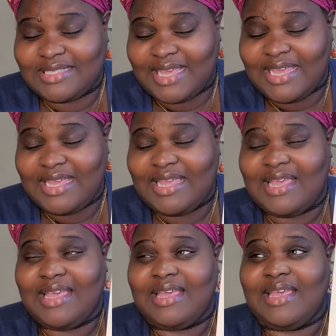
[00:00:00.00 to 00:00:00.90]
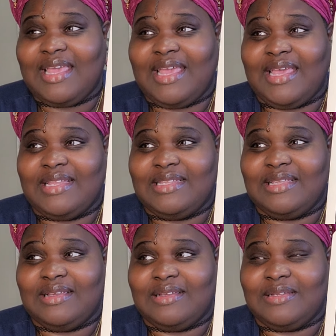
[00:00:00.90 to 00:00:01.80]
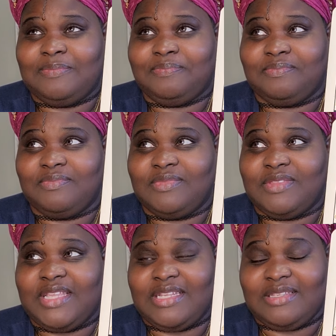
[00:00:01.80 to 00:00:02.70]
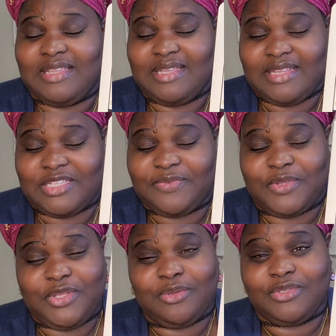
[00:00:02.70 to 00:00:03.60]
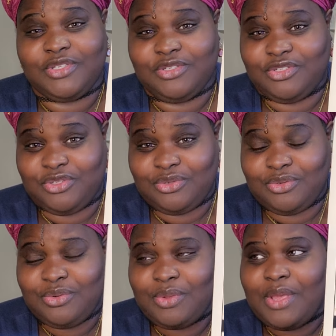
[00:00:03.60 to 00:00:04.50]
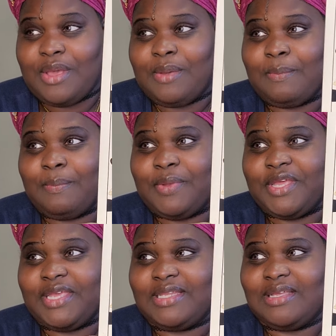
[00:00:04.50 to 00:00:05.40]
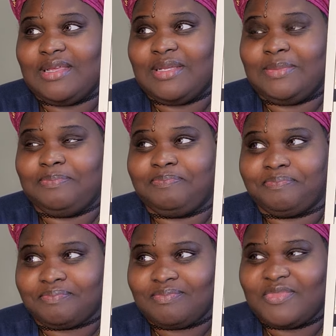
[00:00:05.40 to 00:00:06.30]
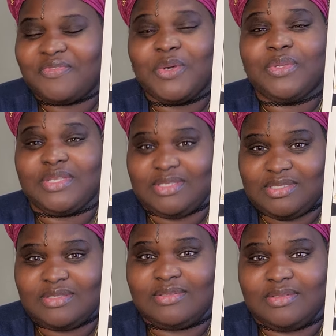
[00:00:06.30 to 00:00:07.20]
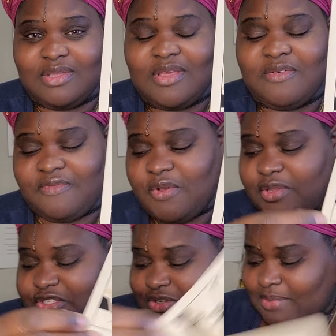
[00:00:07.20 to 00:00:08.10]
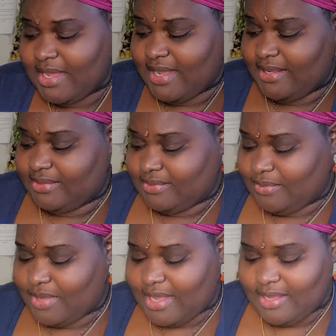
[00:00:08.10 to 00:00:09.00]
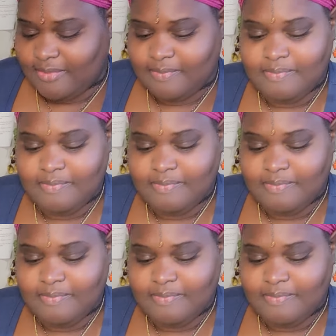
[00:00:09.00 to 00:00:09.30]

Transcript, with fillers: say, and um, than it is for you to do. But um, focus, focus your mind, okay?